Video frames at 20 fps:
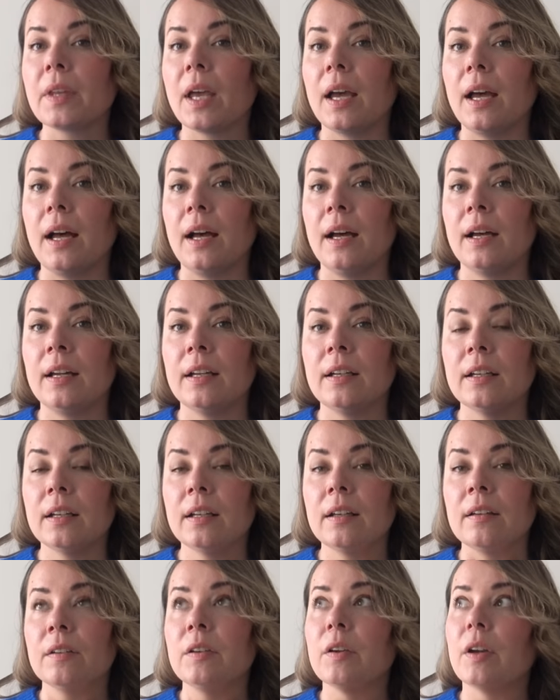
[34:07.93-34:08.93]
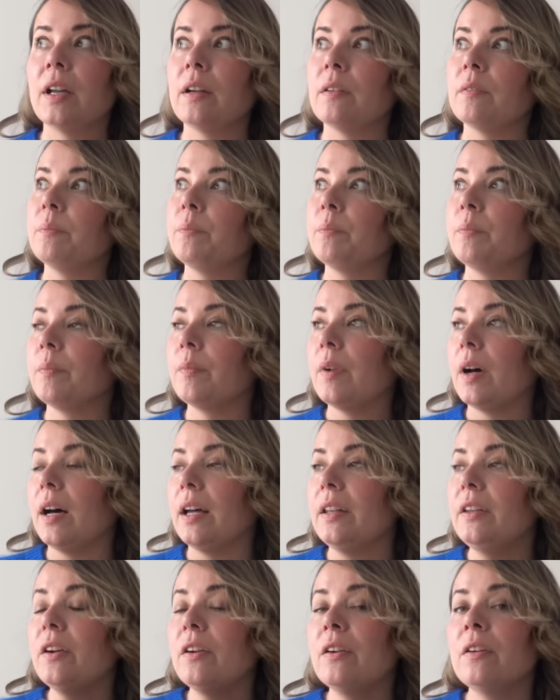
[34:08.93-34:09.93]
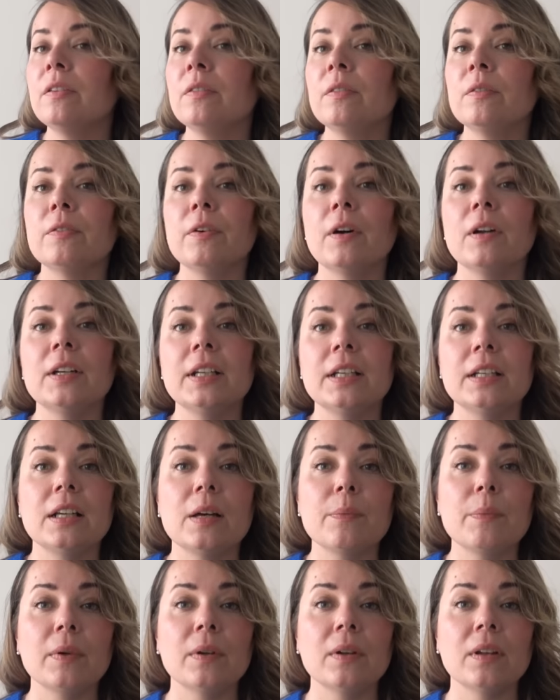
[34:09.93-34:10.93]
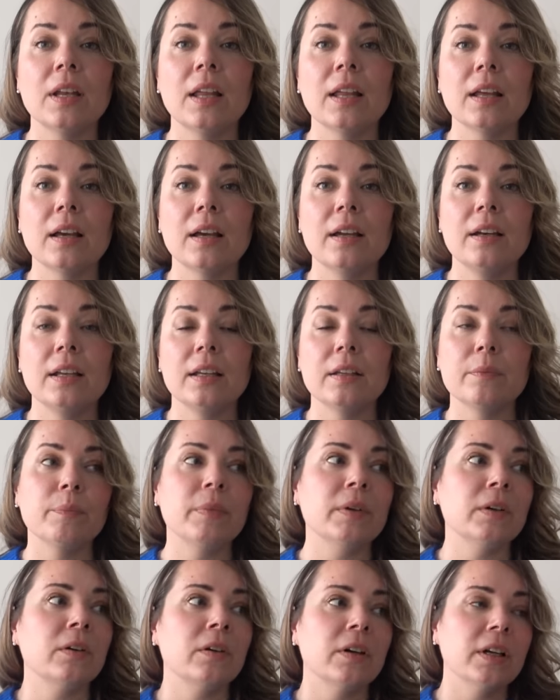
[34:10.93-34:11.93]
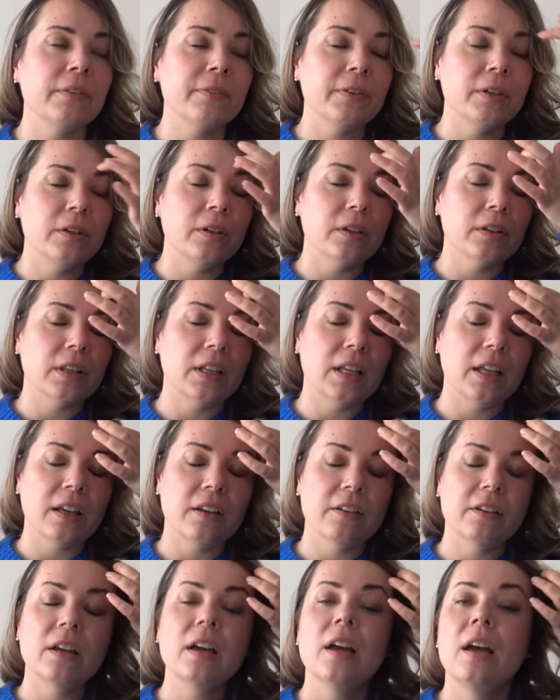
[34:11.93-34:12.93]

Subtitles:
and you can either fold it double like I did, or if you don't like